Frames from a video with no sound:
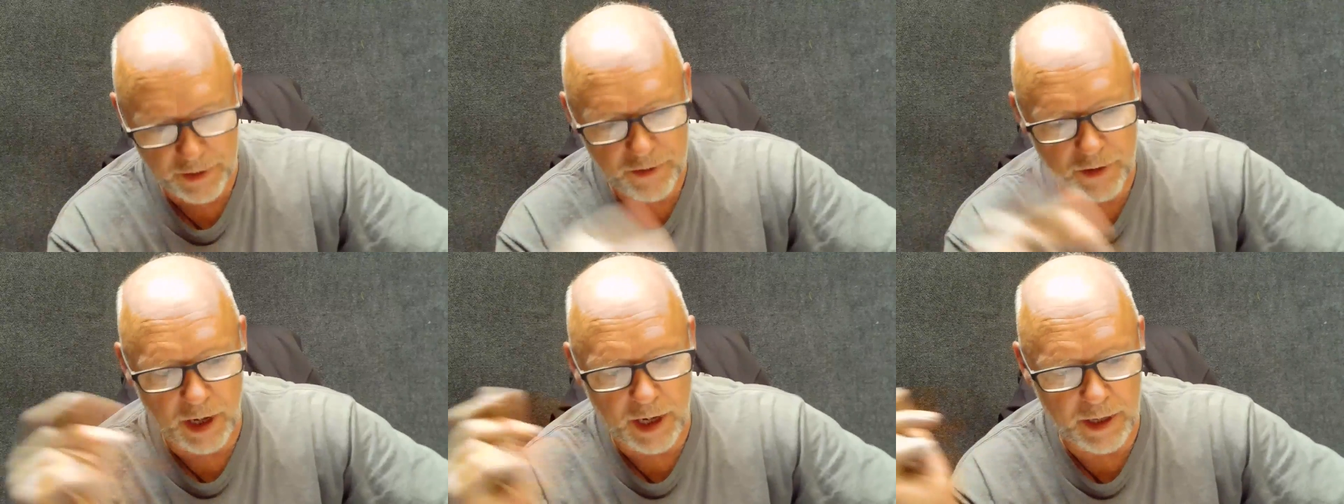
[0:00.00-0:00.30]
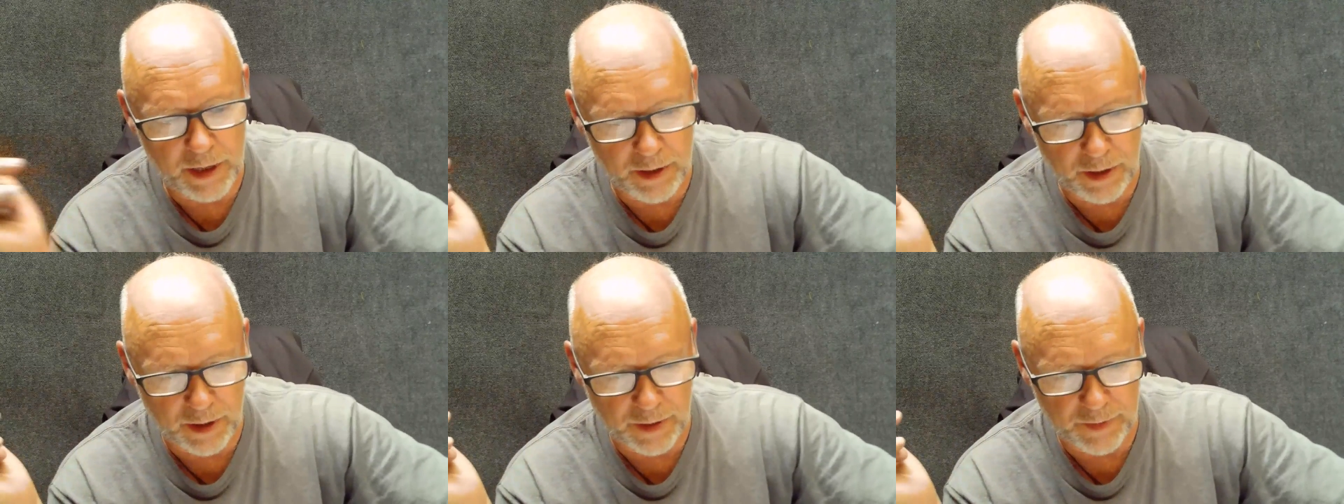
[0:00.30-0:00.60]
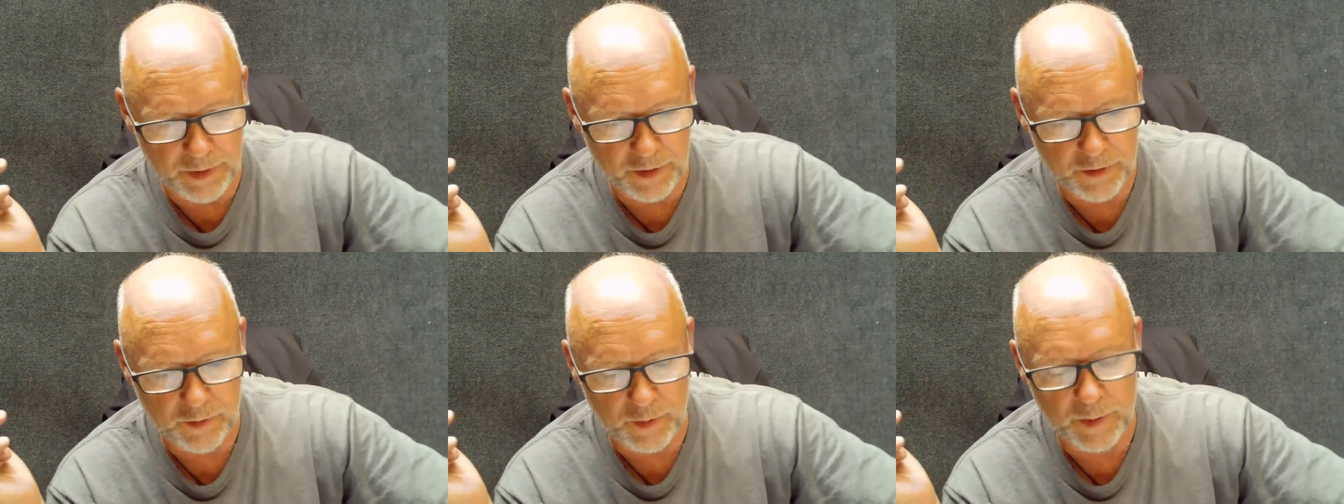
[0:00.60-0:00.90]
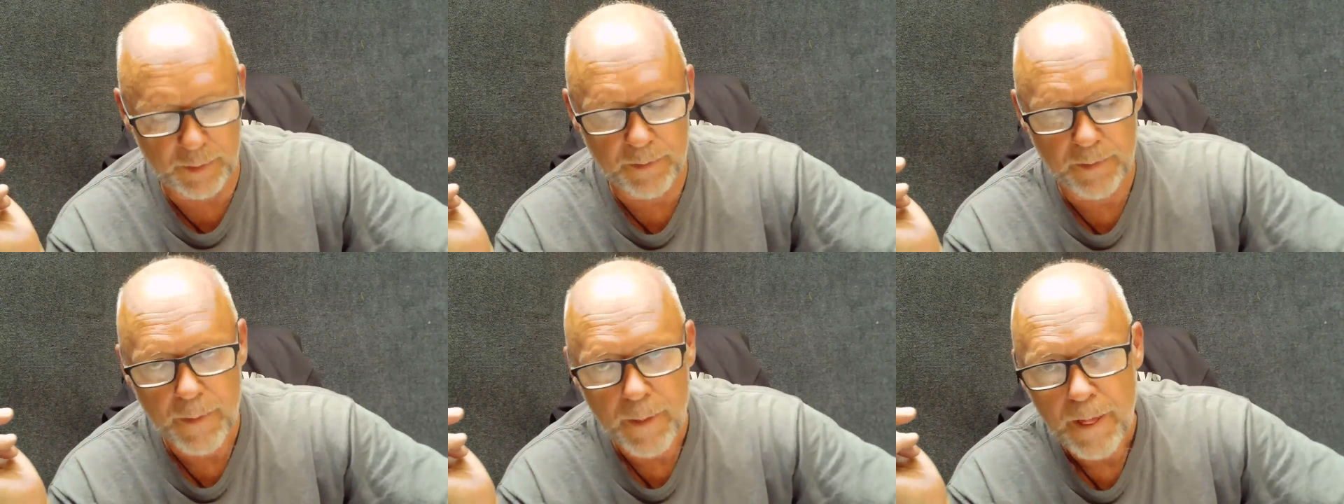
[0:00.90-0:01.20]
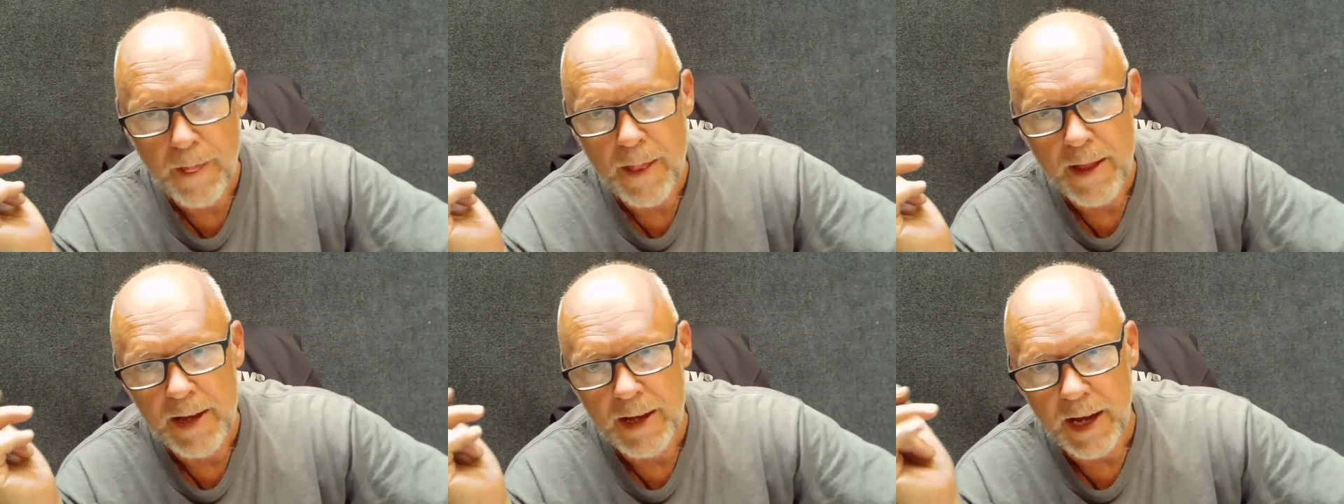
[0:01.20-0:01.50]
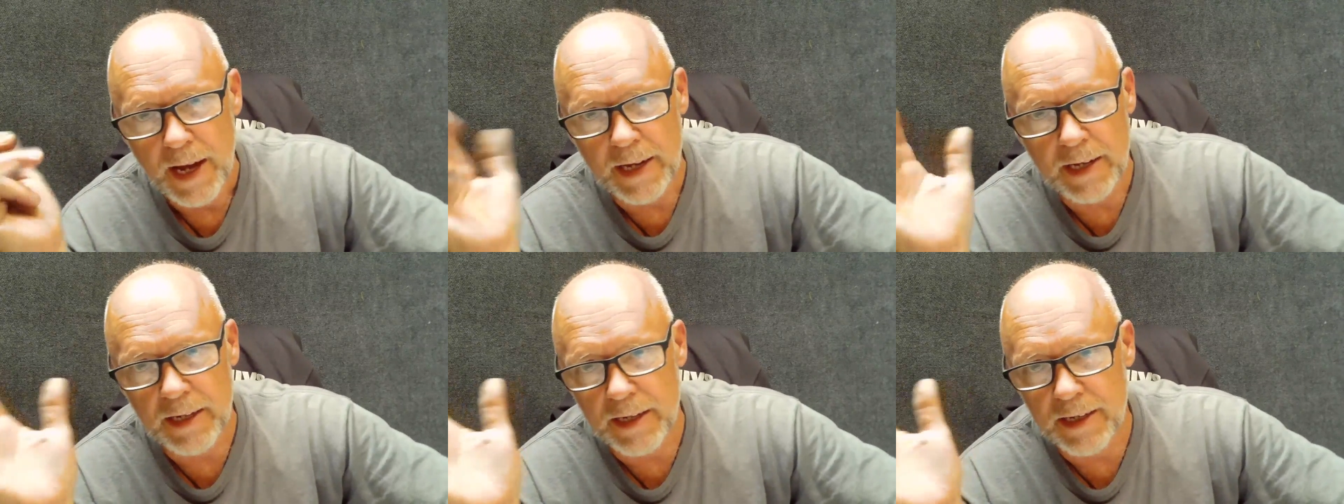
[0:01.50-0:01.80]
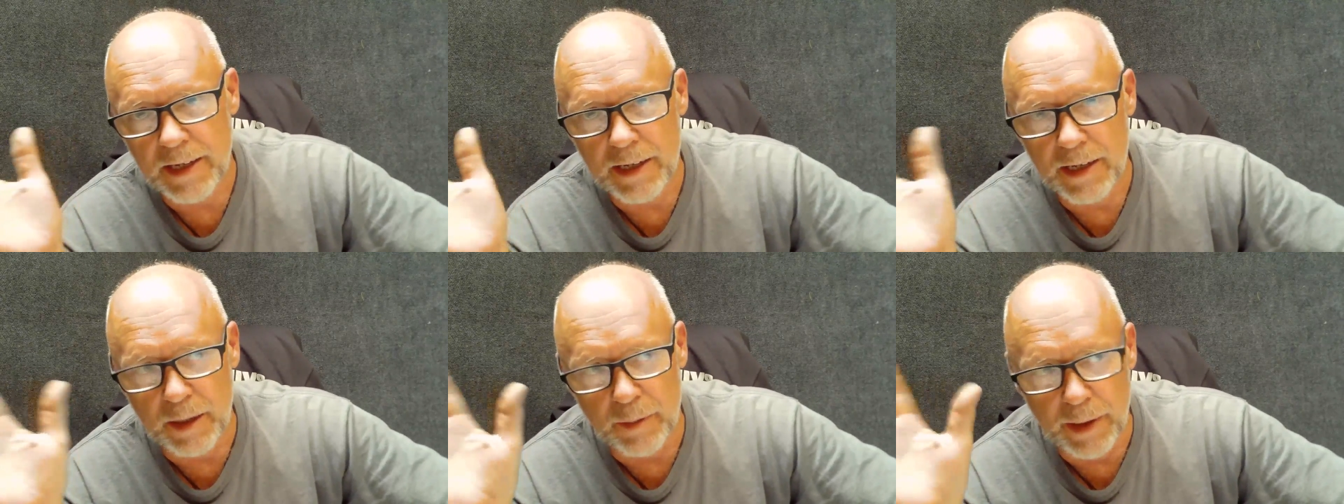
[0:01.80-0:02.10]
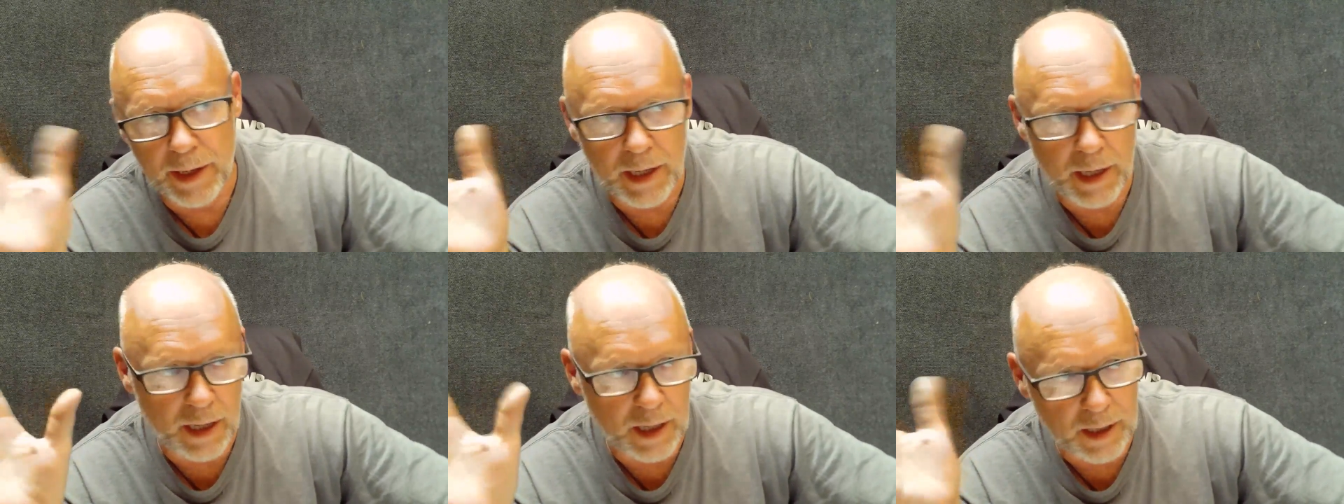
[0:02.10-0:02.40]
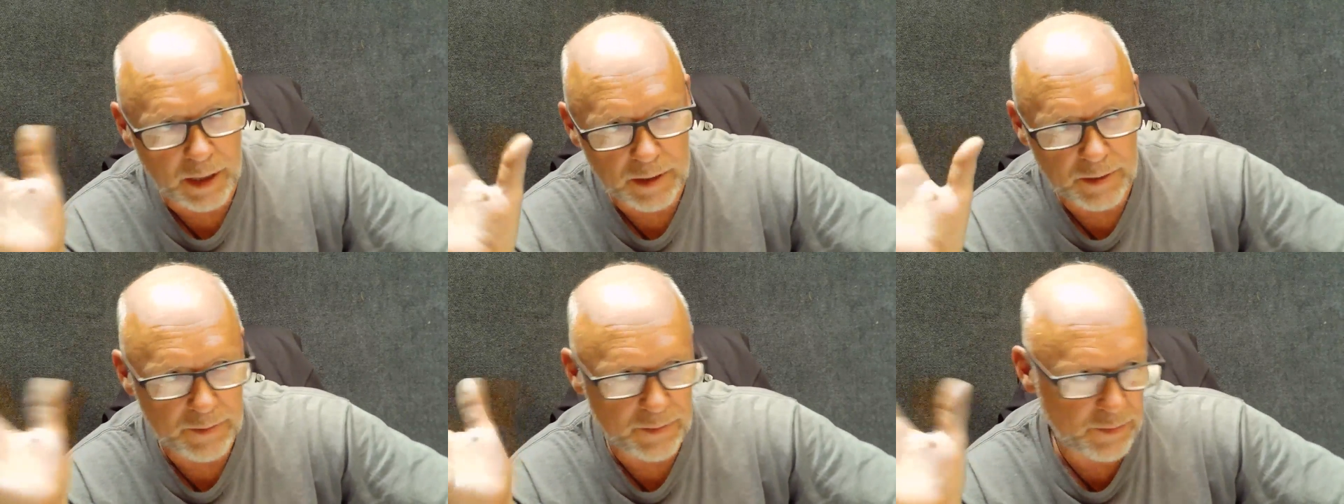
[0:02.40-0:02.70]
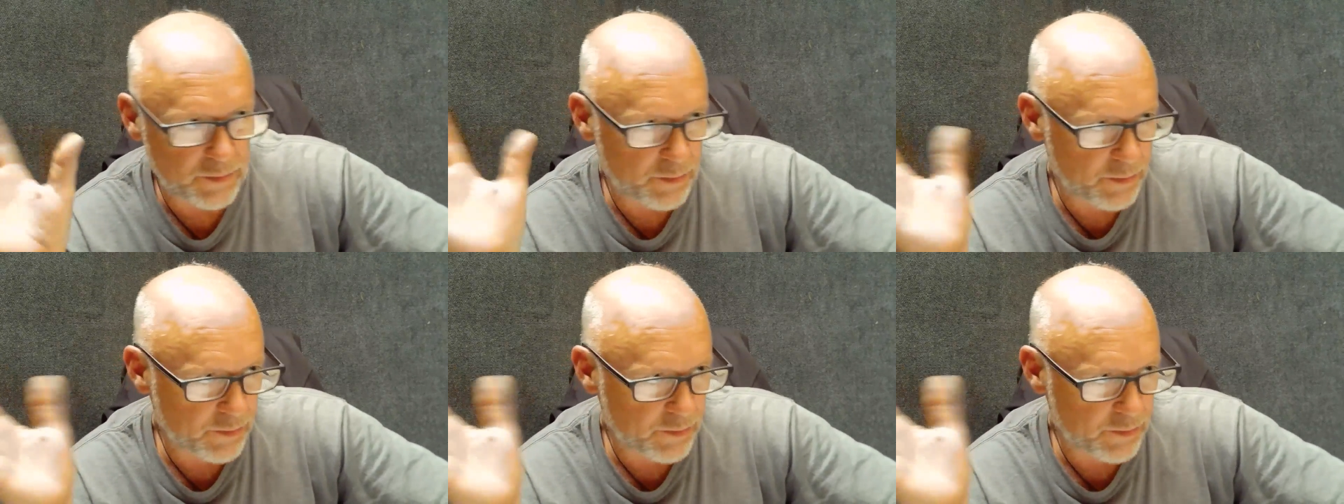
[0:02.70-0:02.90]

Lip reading: tried it on this one, I can get about,